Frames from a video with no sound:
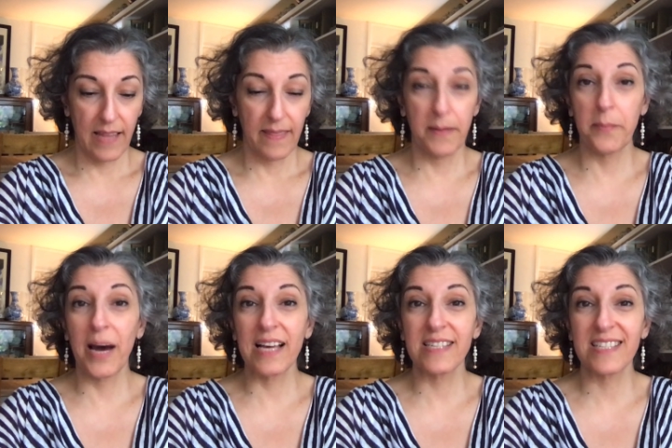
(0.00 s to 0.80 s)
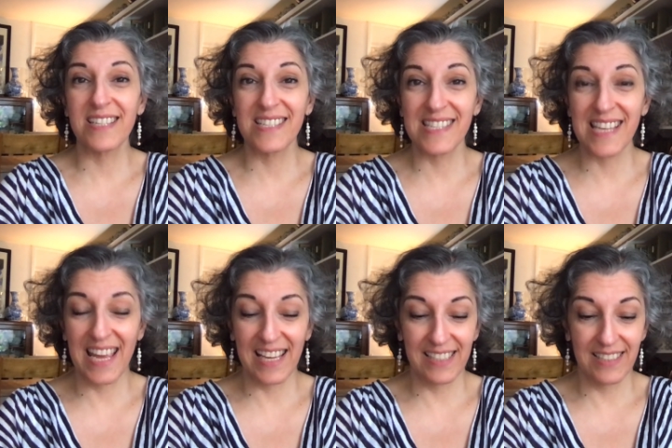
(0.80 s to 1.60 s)
The master
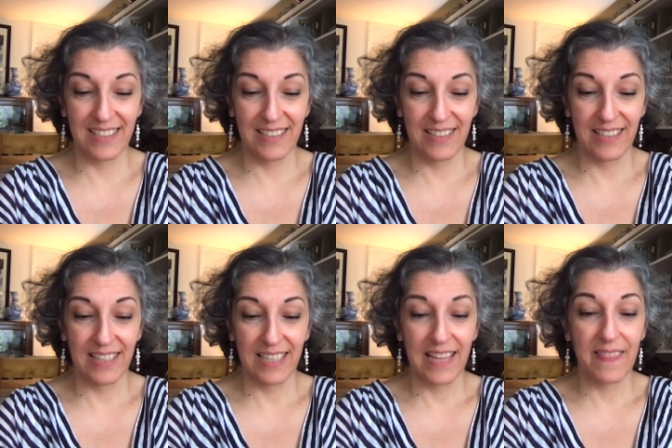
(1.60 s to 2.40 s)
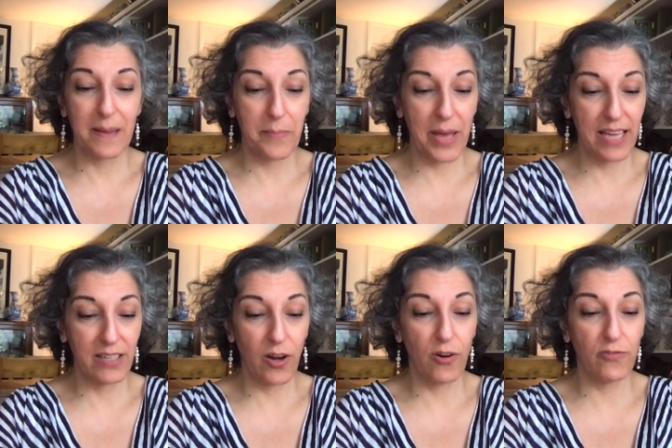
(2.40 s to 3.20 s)
said, the man
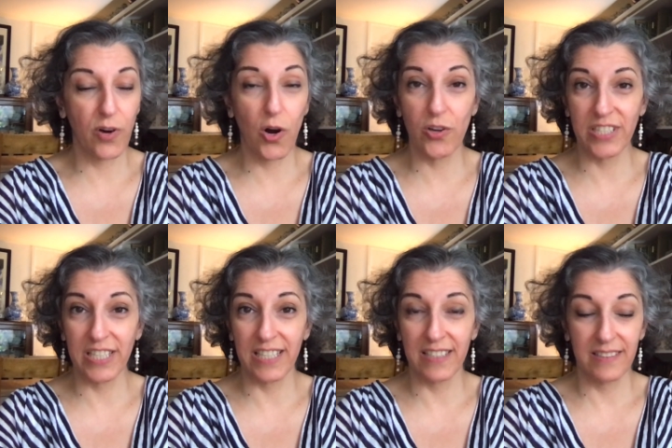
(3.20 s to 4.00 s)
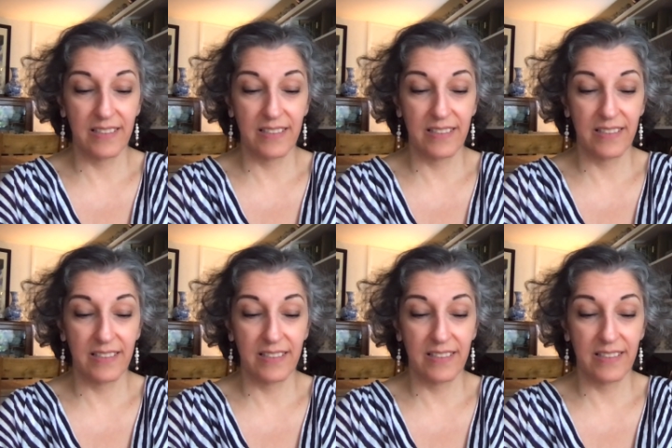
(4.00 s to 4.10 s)
of honor